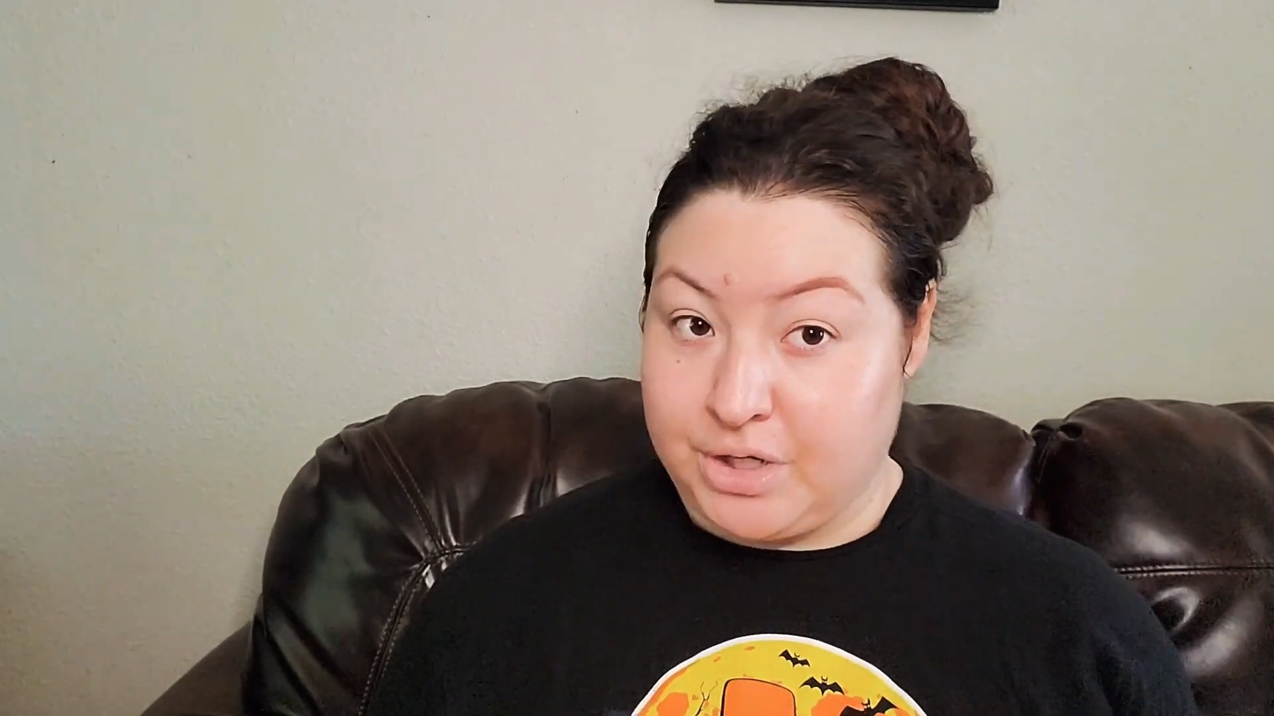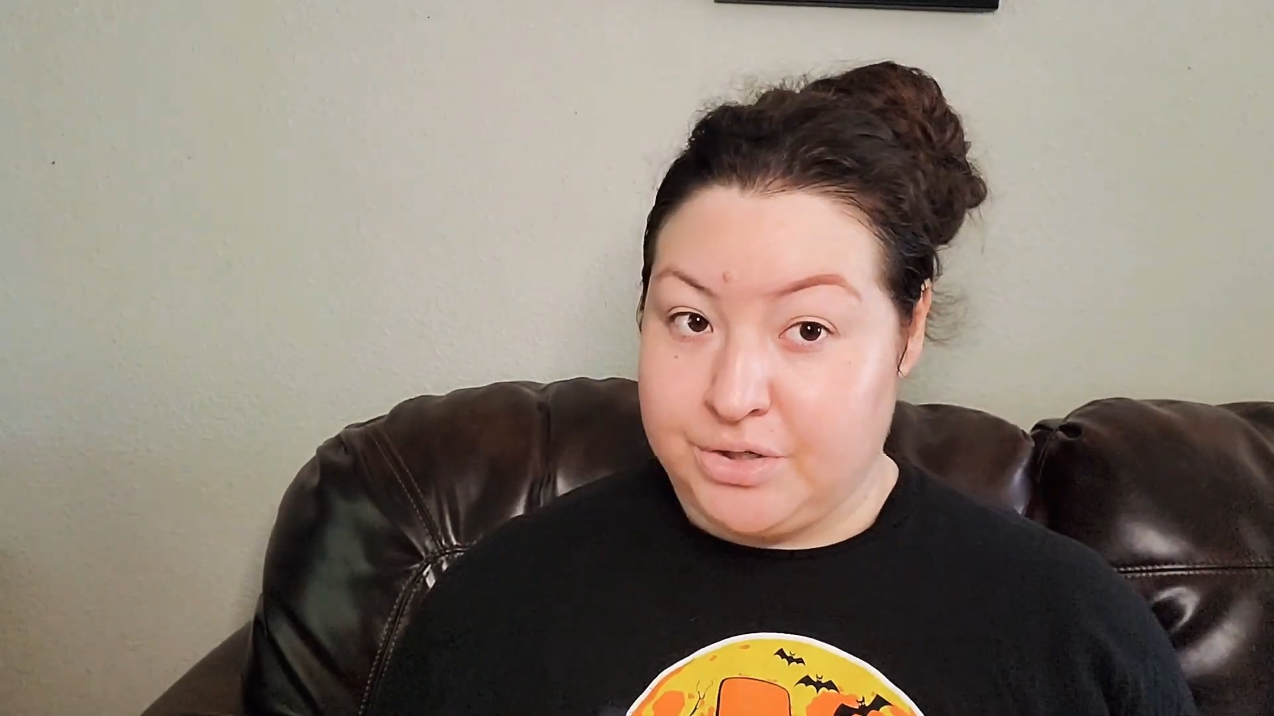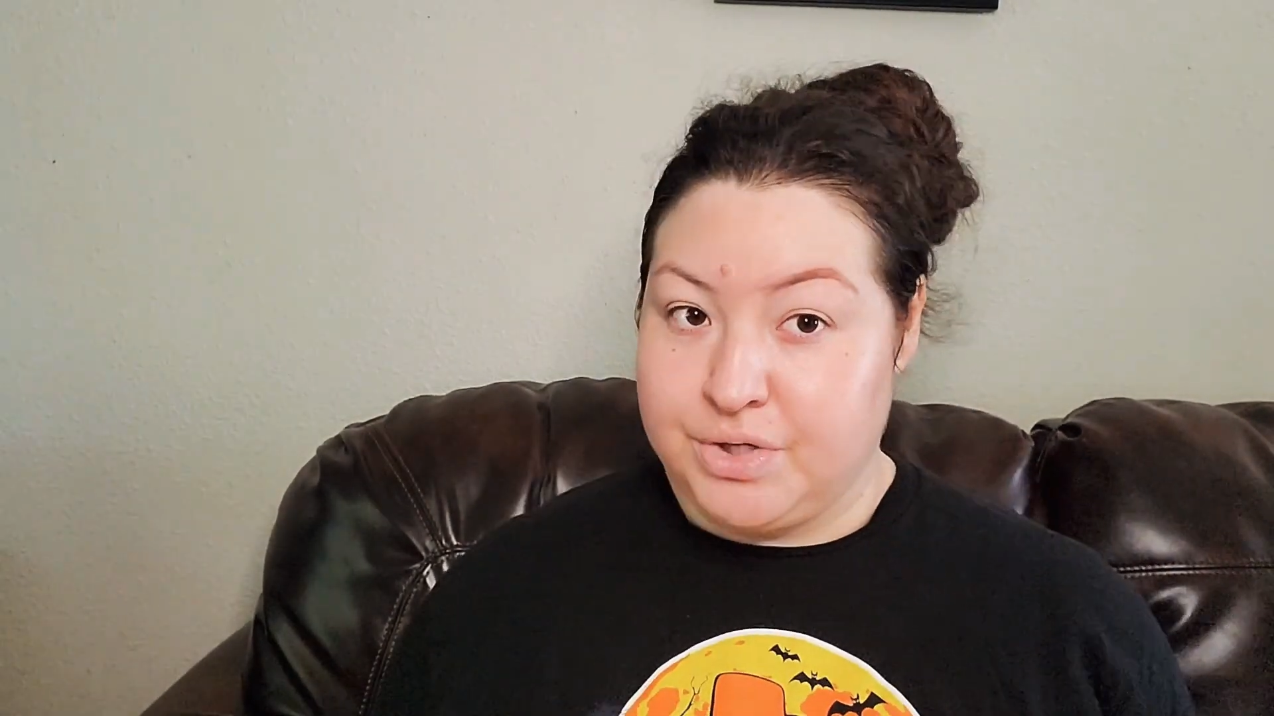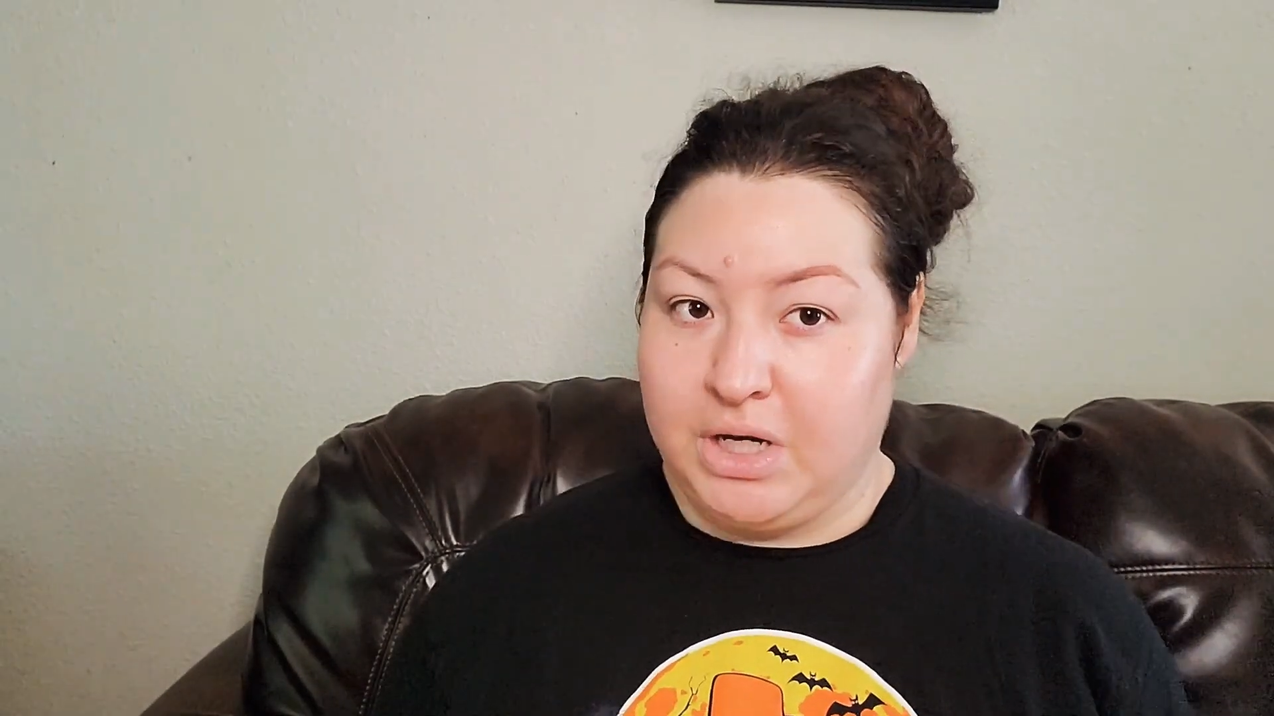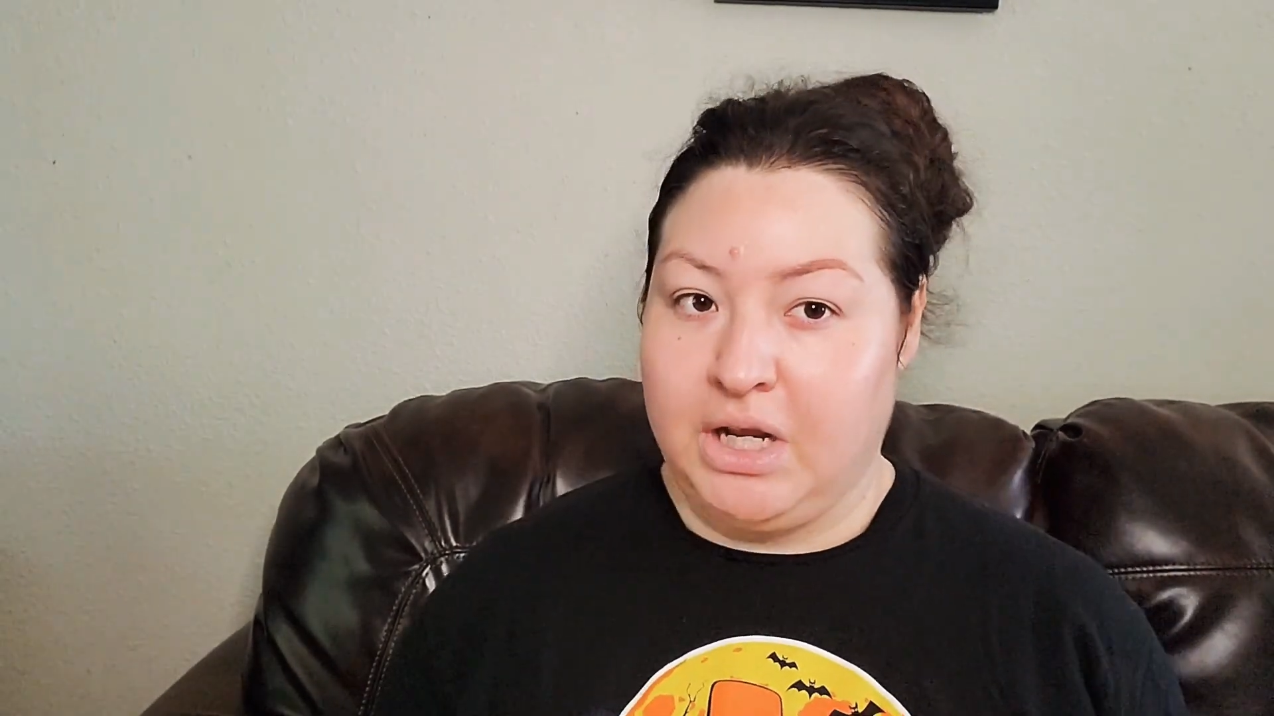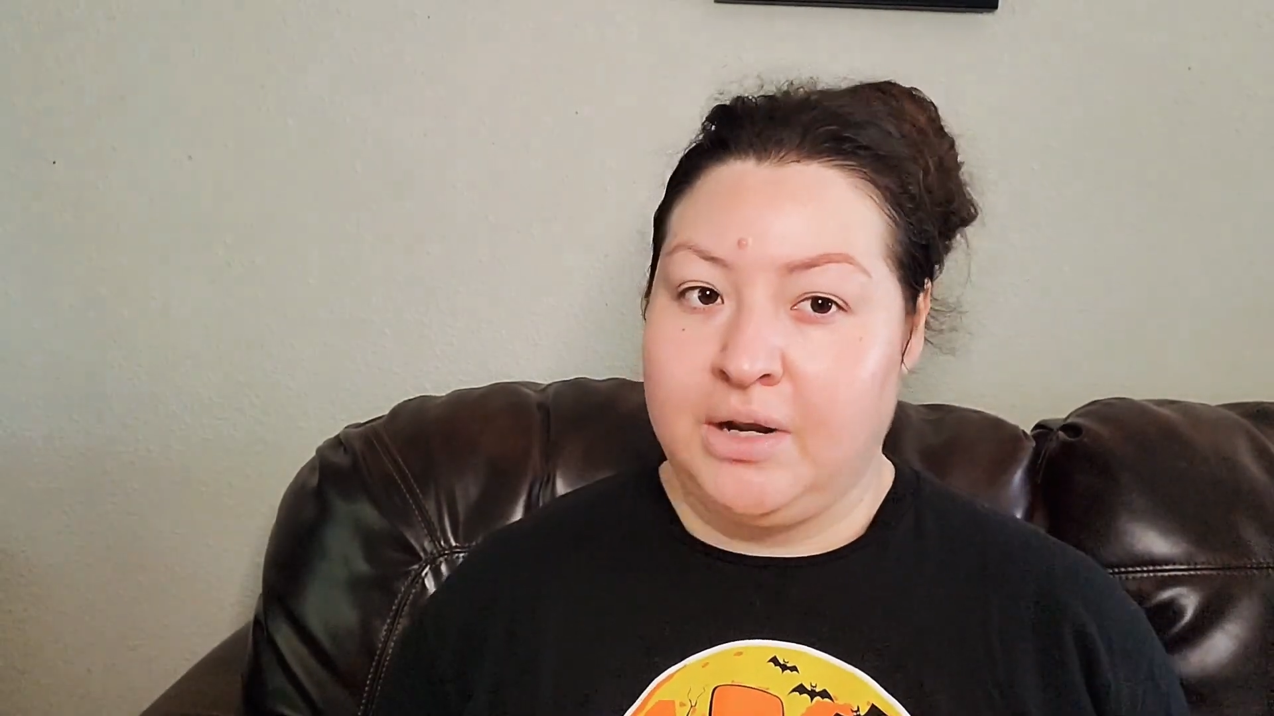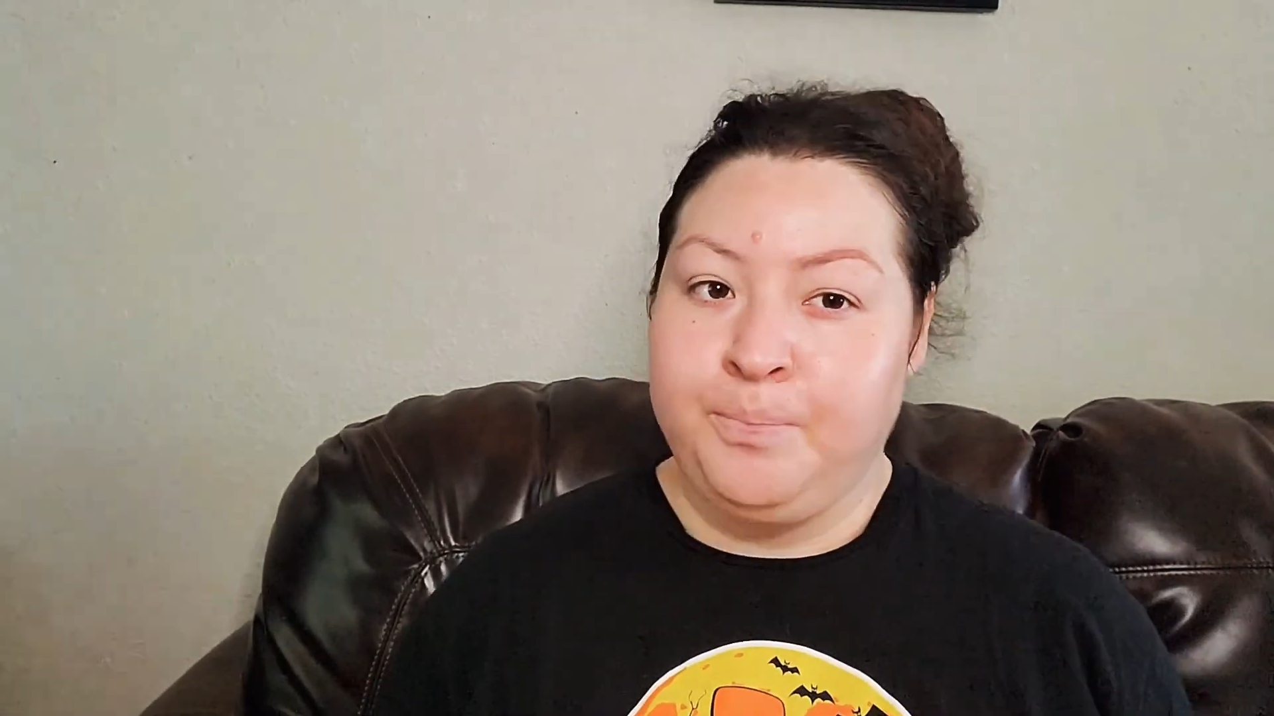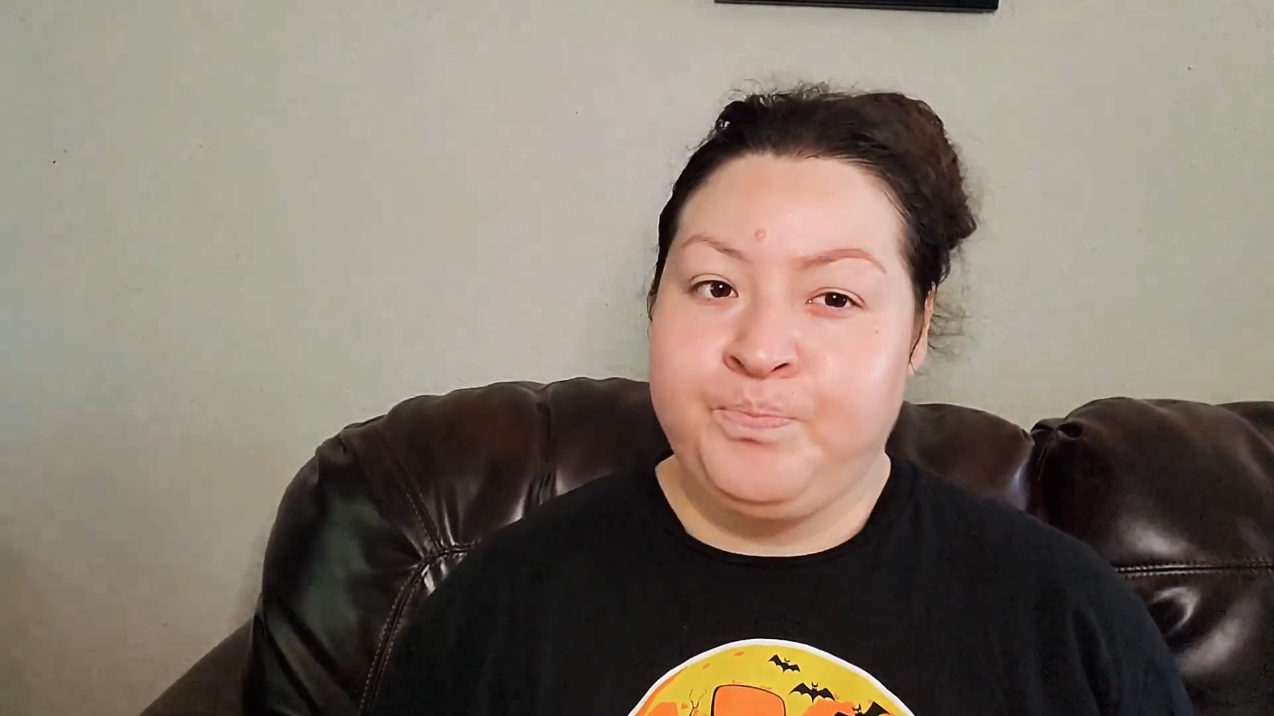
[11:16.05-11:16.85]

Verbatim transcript: or treating,